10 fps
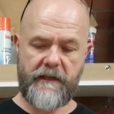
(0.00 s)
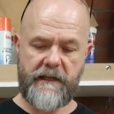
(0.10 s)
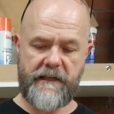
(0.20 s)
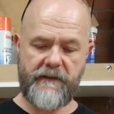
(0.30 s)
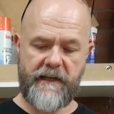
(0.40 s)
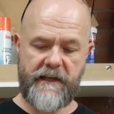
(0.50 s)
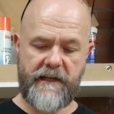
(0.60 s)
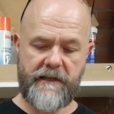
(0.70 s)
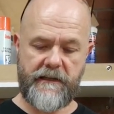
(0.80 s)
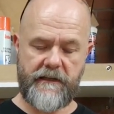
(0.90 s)

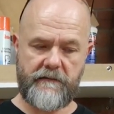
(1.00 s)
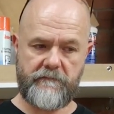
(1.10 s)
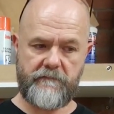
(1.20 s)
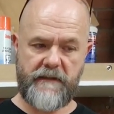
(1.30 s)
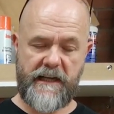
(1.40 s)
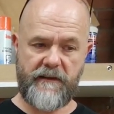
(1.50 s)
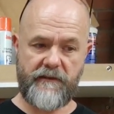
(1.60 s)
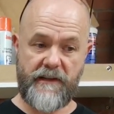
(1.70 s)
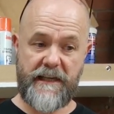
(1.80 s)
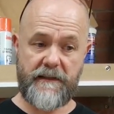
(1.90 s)
then I
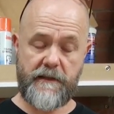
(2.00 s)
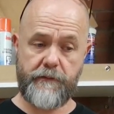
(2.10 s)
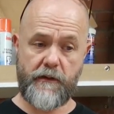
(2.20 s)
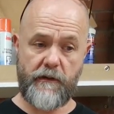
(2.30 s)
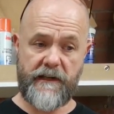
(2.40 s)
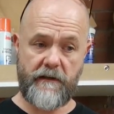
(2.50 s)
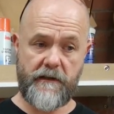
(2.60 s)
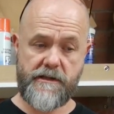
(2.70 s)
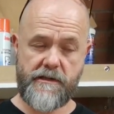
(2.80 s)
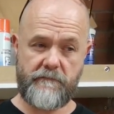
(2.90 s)
think, to be quite
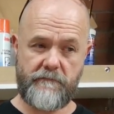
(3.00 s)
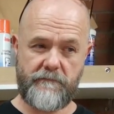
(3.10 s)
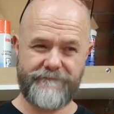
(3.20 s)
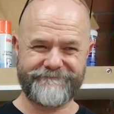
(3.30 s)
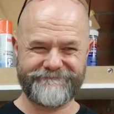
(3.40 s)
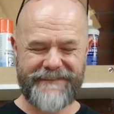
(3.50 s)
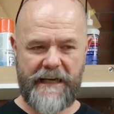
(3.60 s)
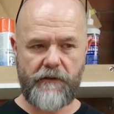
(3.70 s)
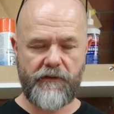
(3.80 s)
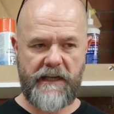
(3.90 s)
honest, I
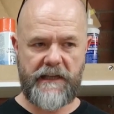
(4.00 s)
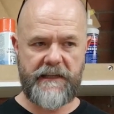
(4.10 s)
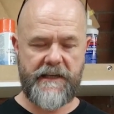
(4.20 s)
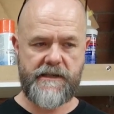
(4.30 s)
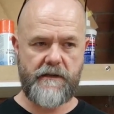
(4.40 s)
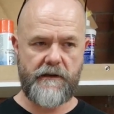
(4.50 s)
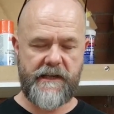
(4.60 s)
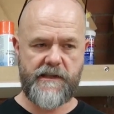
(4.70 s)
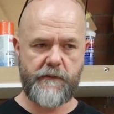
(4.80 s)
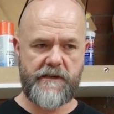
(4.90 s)
don't think
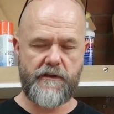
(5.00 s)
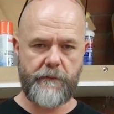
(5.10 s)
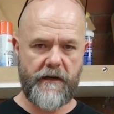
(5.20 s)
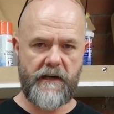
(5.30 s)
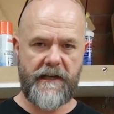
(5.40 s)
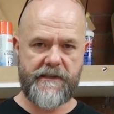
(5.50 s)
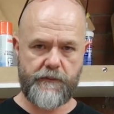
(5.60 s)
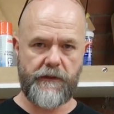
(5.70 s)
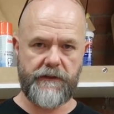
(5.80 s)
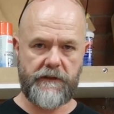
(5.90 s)
next week's going to be our last
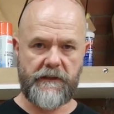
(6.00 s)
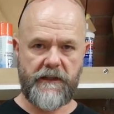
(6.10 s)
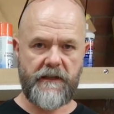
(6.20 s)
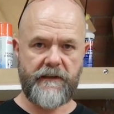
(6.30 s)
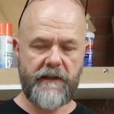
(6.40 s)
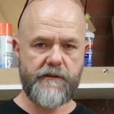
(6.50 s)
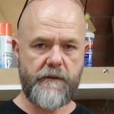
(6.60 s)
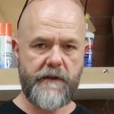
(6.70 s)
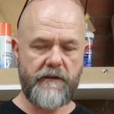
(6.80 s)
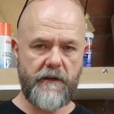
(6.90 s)
one. I think there's
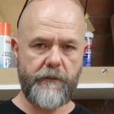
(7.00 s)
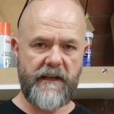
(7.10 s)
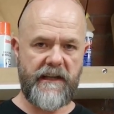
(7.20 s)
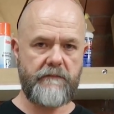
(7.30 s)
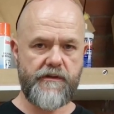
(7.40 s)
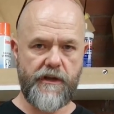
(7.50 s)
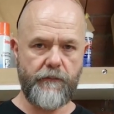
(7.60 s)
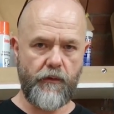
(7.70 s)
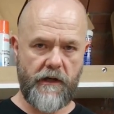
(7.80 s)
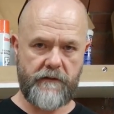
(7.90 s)
maybe going to be 2
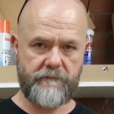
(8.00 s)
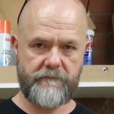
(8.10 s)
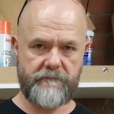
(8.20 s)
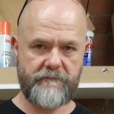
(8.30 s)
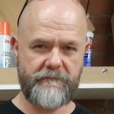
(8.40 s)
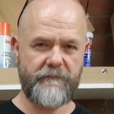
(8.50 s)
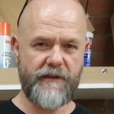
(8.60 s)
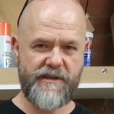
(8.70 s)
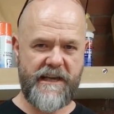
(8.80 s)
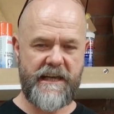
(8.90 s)
more.
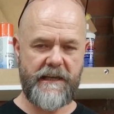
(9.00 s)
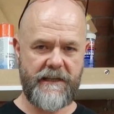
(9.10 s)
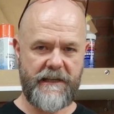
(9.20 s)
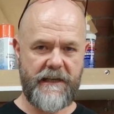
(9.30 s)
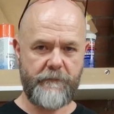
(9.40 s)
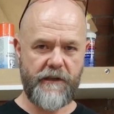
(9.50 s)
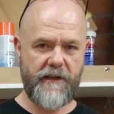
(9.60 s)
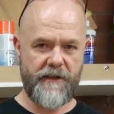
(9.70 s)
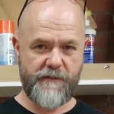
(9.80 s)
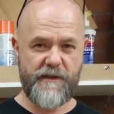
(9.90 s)
We'll see,
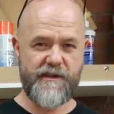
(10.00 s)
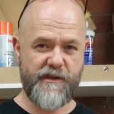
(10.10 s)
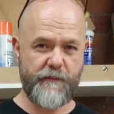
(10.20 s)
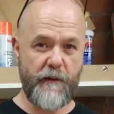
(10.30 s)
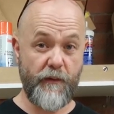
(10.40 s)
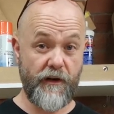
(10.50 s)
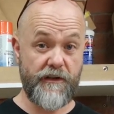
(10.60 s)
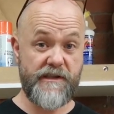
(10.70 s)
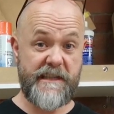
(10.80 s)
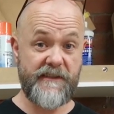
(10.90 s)
because Mrs. Spielberg
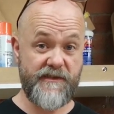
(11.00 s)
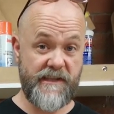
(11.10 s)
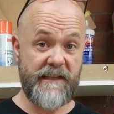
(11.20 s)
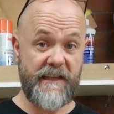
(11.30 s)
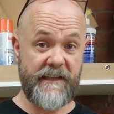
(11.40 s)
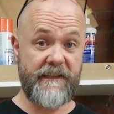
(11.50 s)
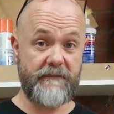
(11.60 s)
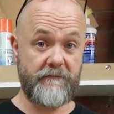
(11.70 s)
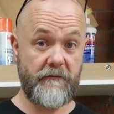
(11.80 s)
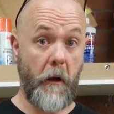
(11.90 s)
usually does the
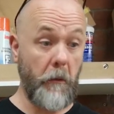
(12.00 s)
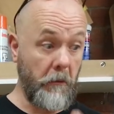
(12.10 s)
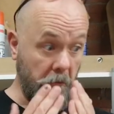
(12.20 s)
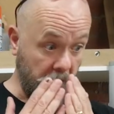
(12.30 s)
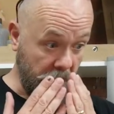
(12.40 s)
lining. Oh,